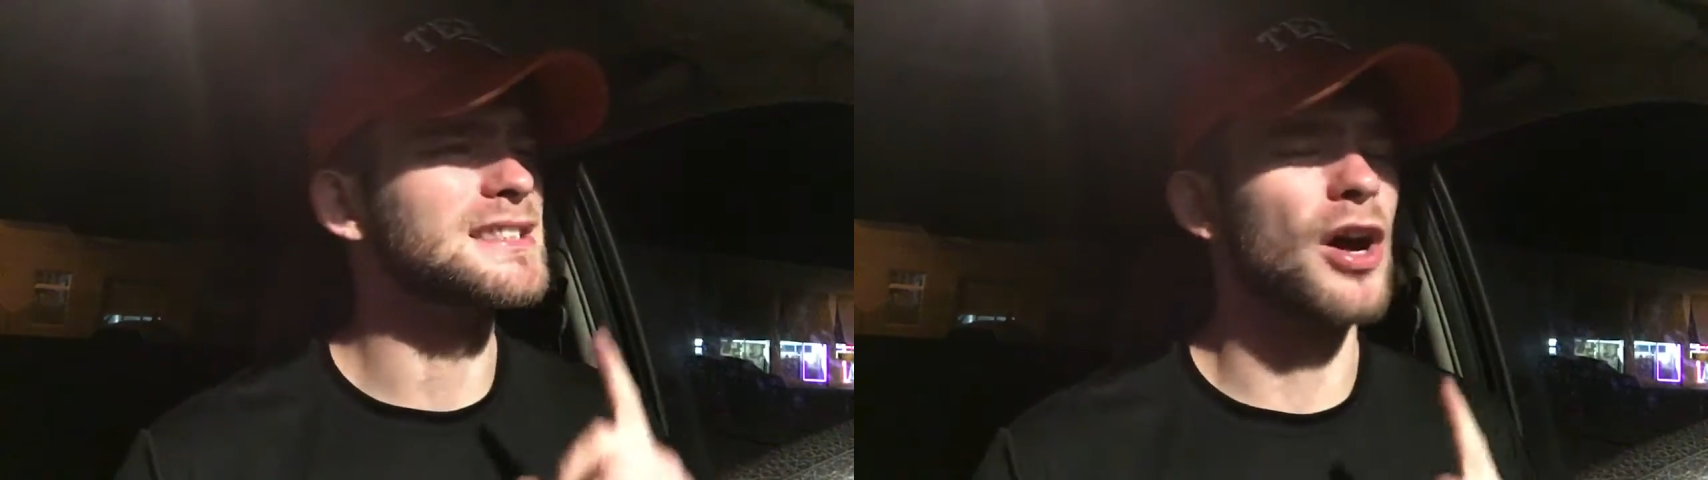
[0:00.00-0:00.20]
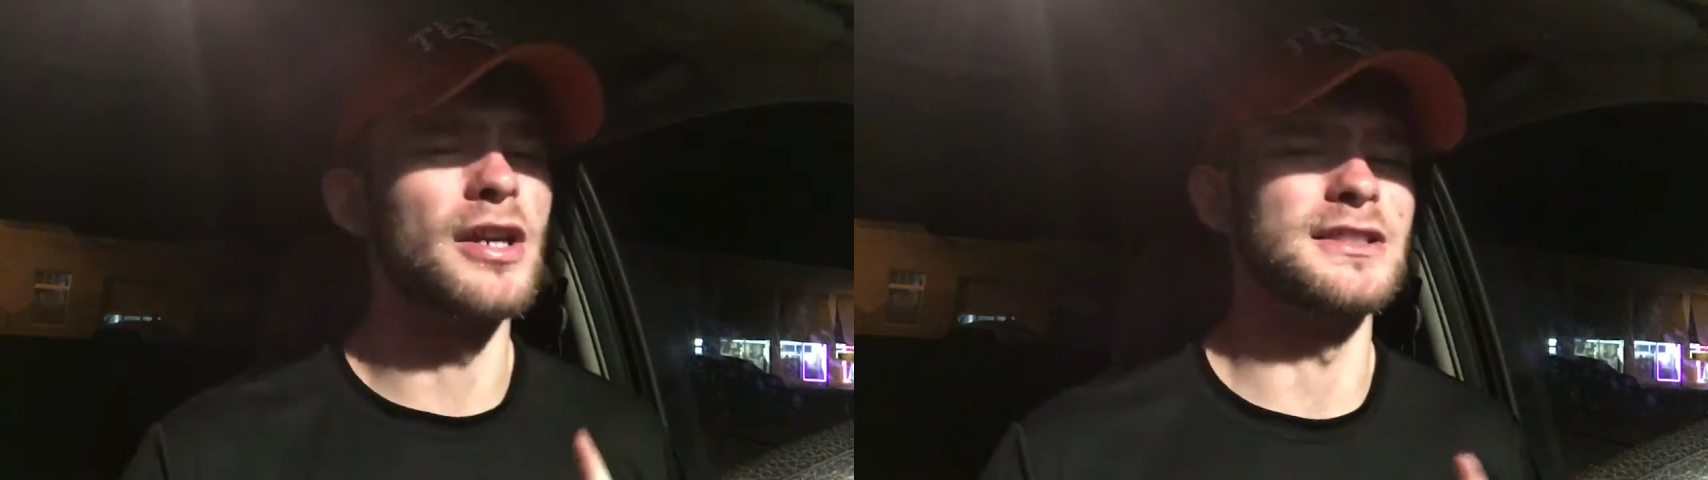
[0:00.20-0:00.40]

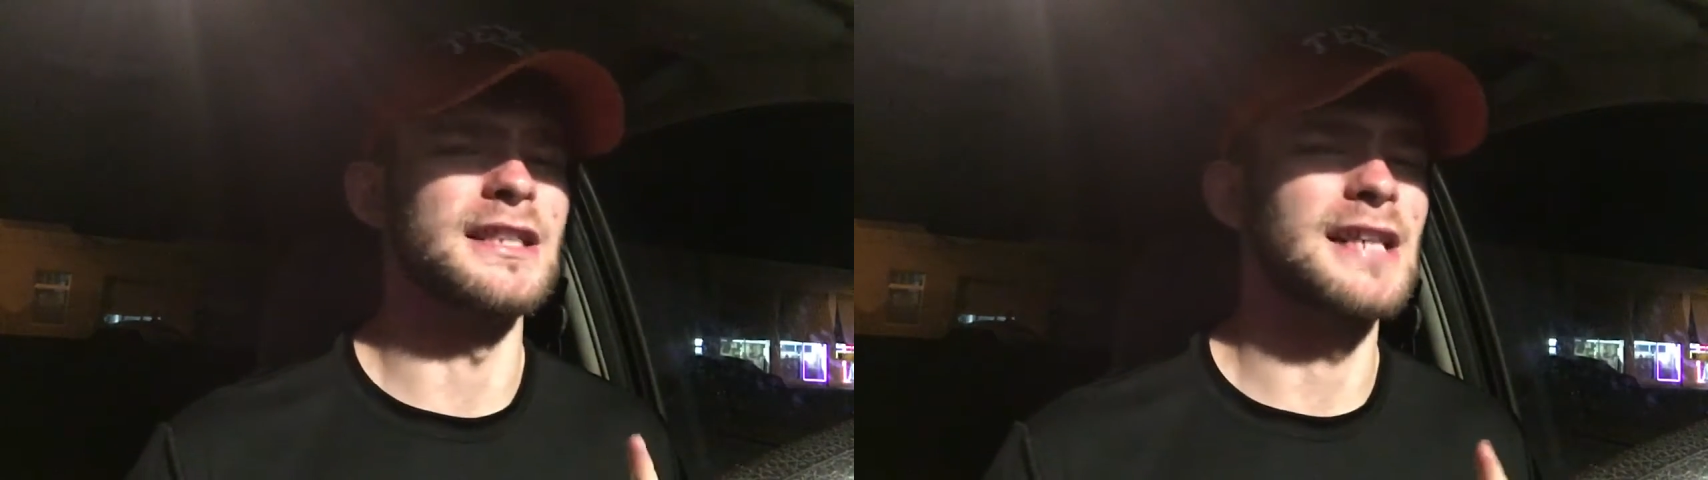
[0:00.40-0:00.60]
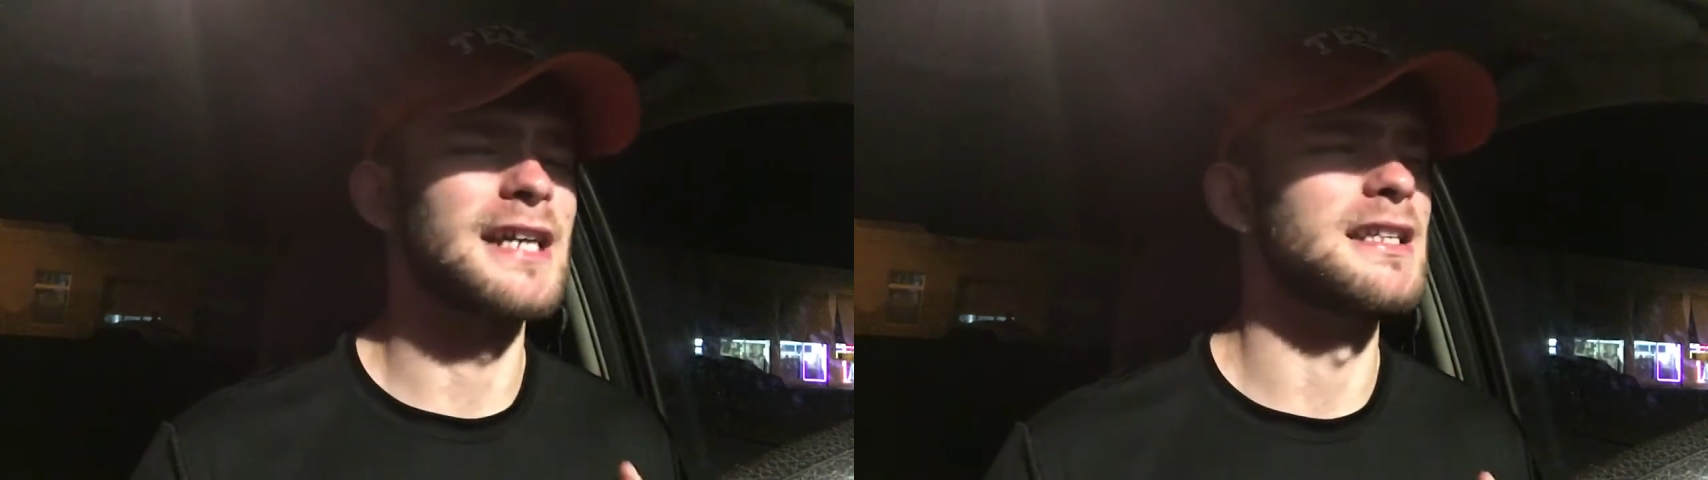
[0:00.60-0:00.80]
stars
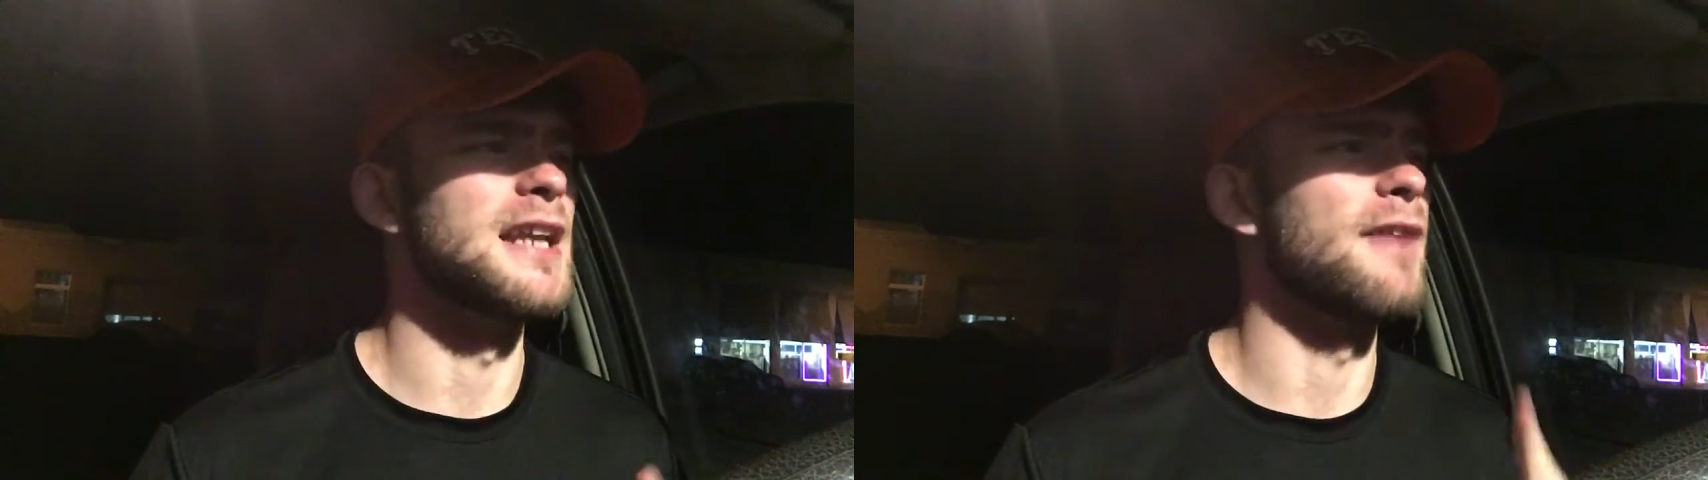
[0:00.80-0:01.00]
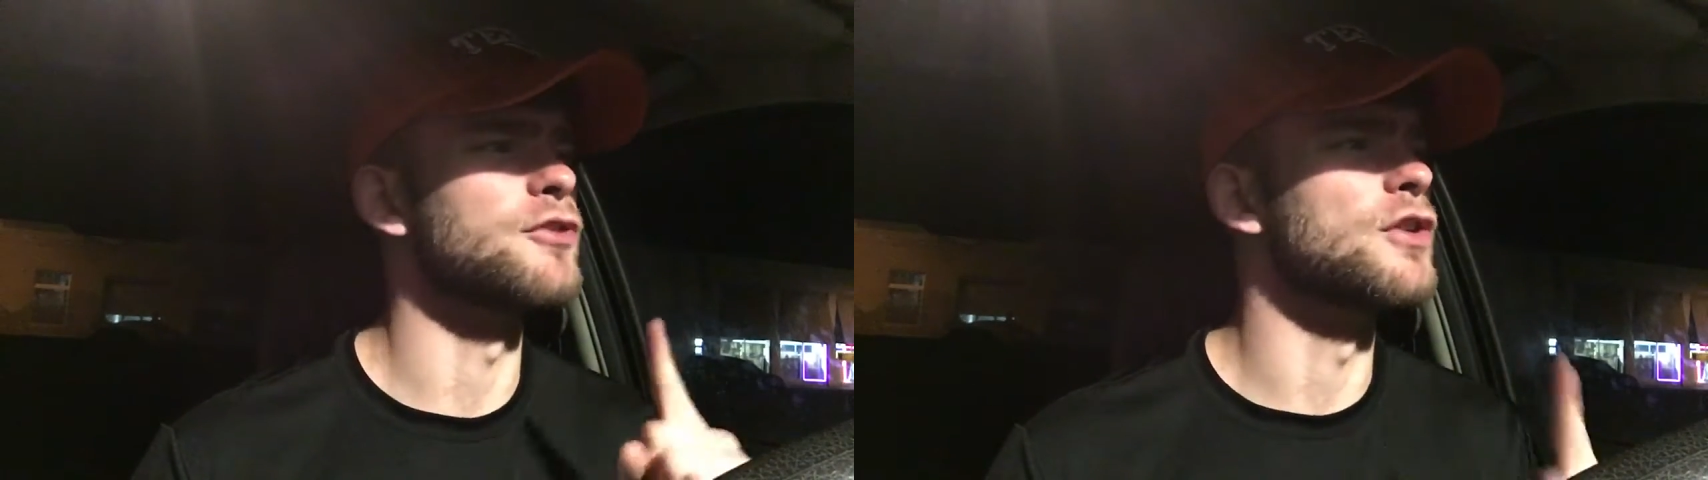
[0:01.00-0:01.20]
like I did
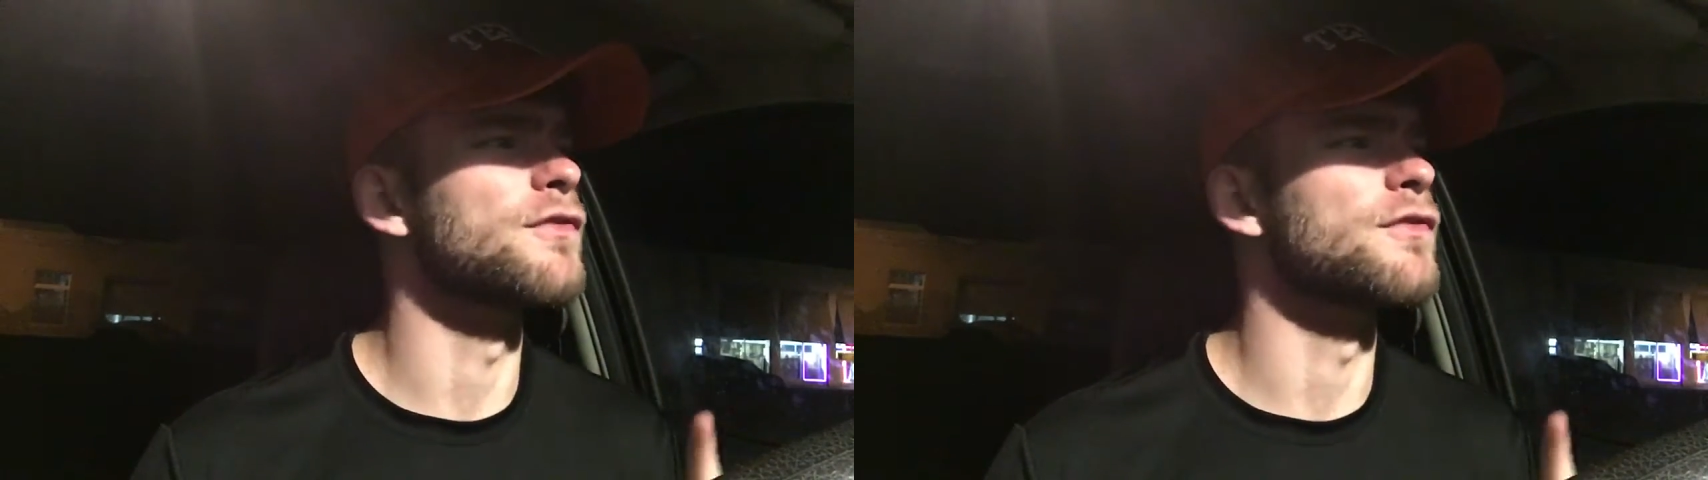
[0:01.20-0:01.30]
after your